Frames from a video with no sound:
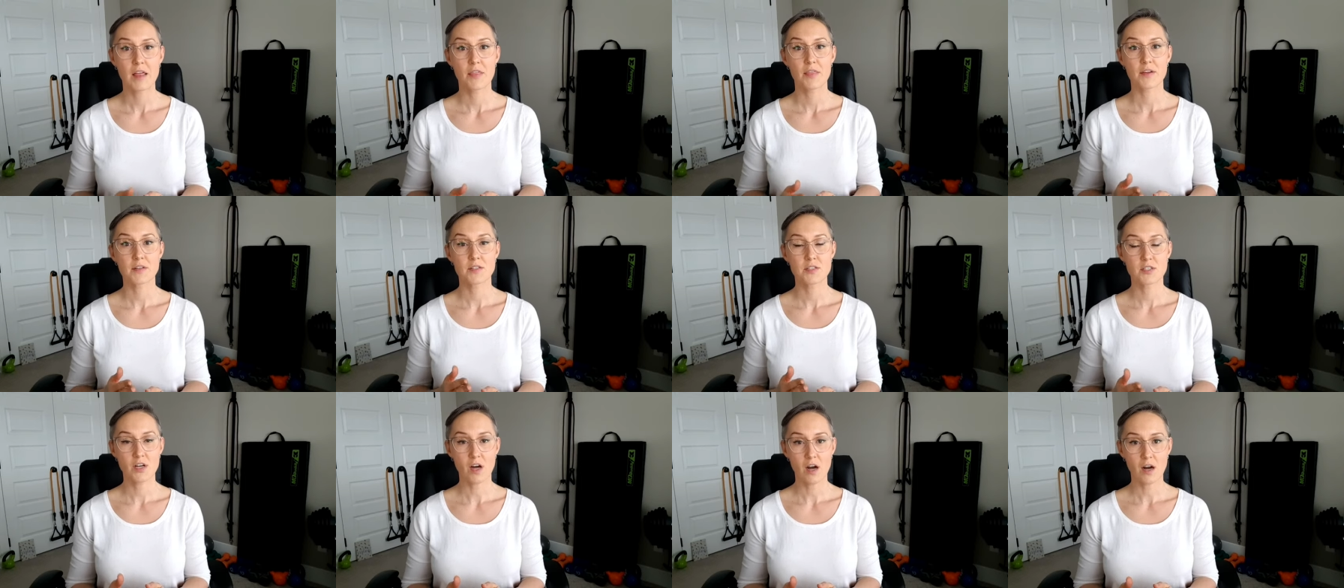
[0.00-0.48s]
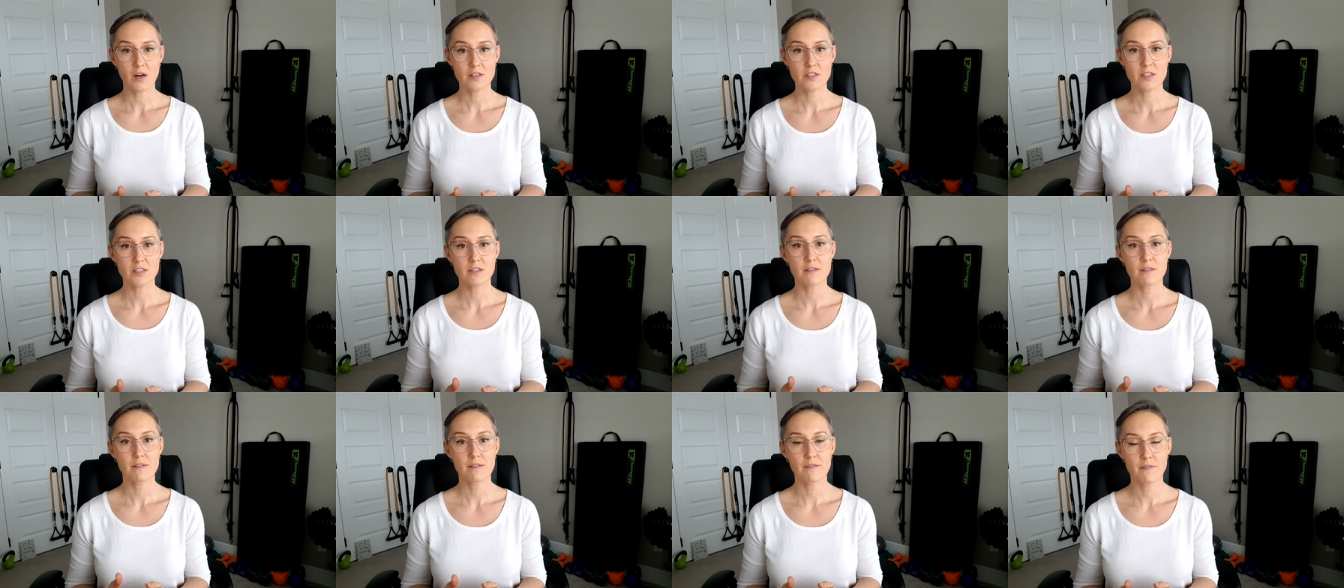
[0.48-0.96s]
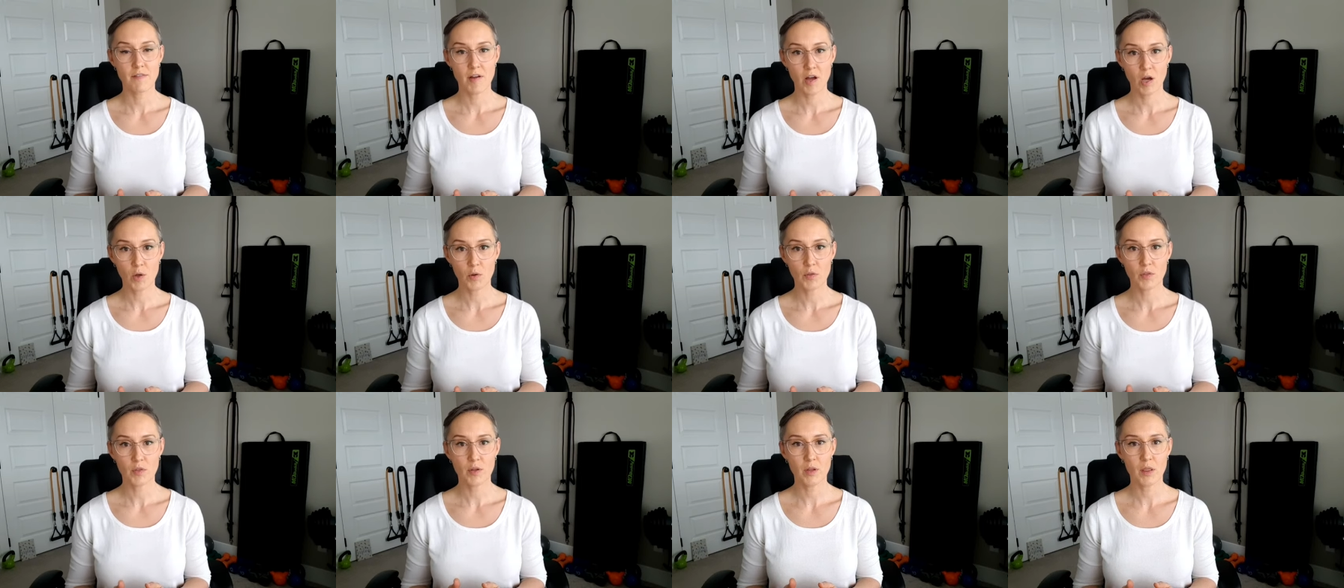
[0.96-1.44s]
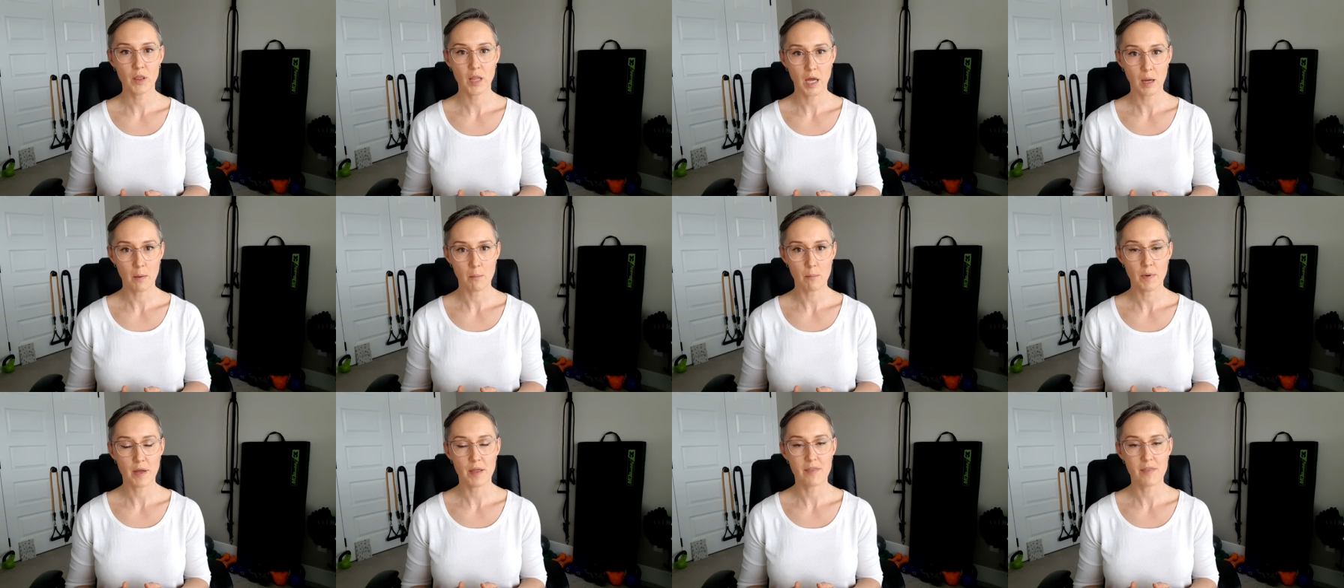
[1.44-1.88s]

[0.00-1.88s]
The doctor felt the lump